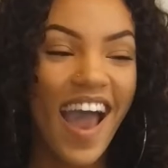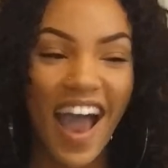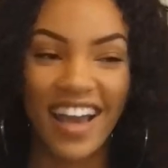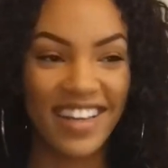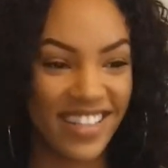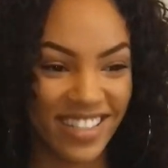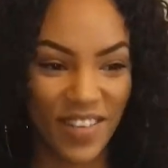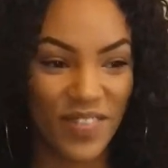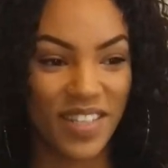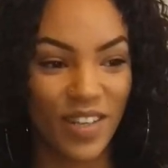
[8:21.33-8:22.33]
I needed
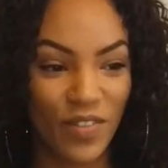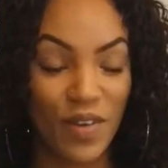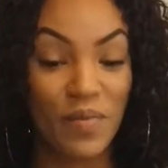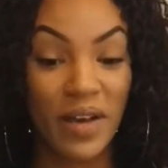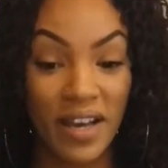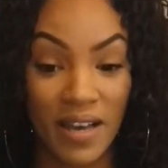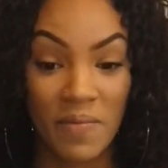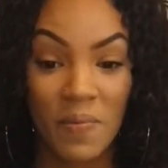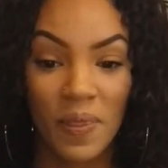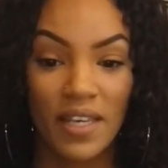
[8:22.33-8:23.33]
something different. But
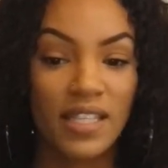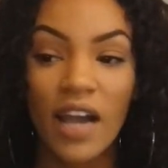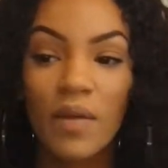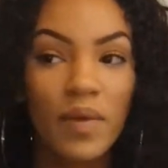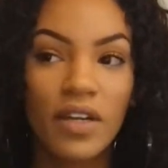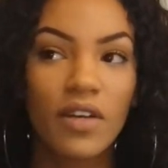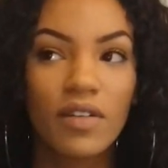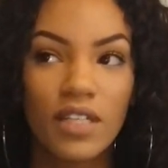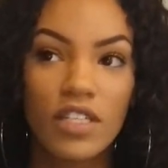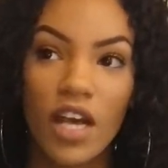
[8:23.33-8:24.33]

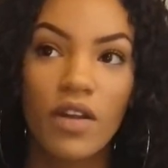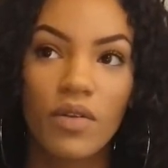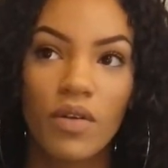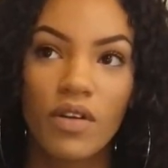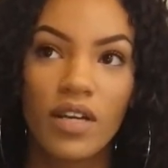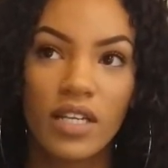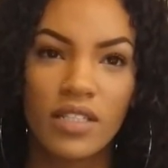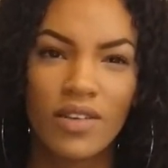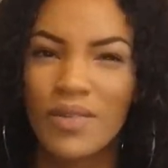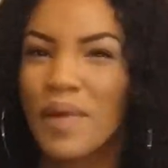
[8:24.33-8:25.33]
Sacramento in general
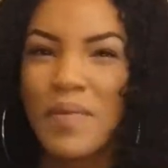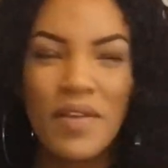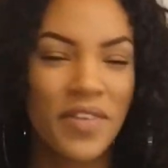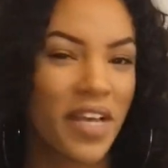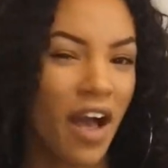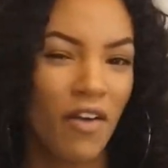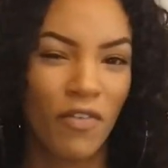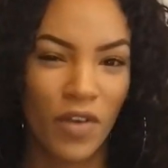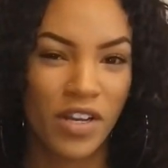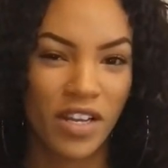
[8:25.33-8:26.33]
is, or maybe even
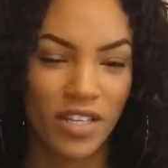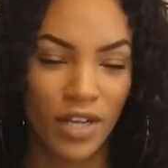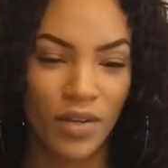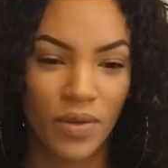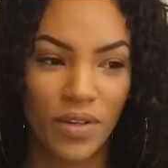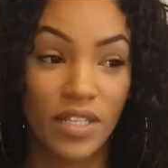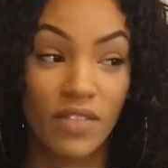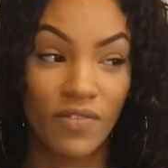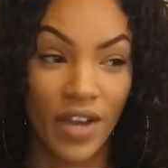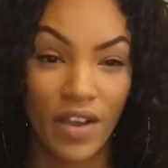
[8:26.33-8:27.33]
California in general, is
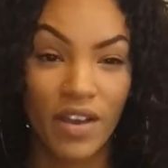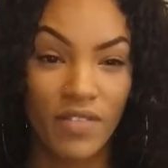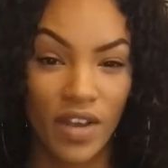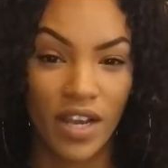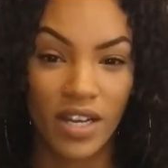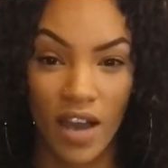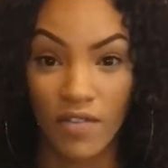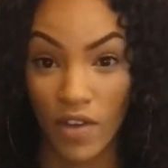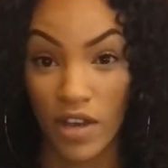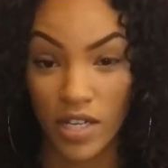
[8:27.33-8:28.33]
very, very
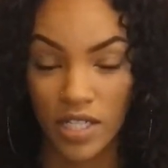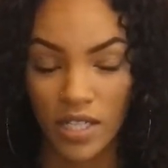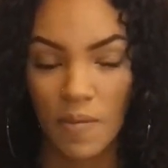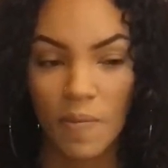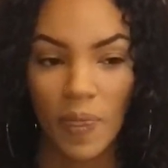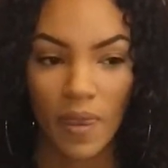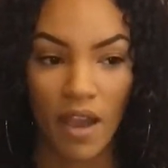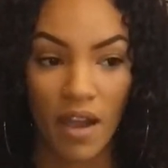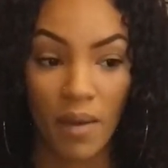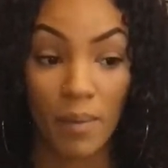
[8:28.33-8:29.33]
diverse,
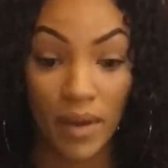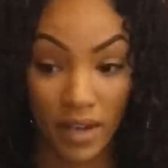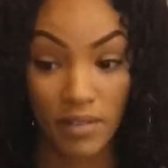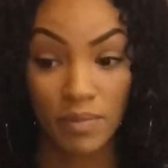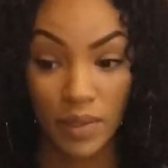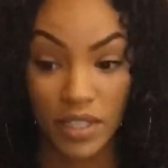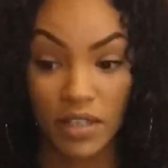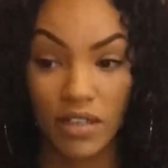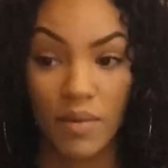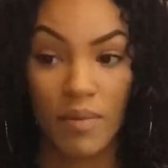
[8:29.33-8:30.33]
but
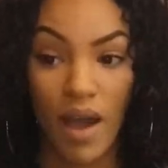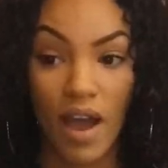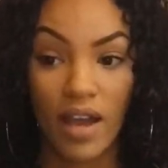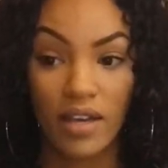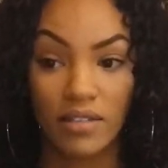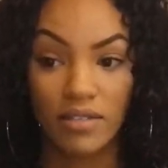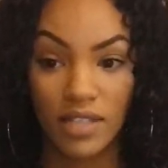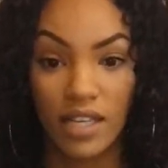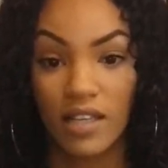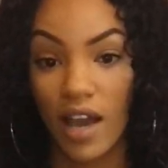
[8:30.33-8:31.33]
particularly my
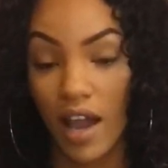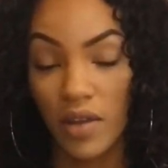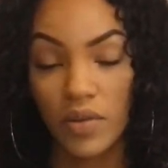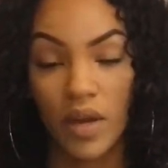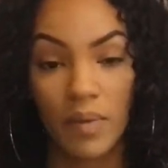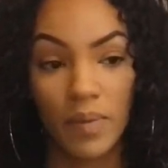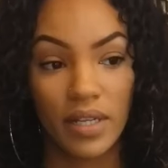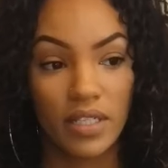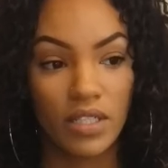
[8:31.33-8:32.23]
city that I grew up in.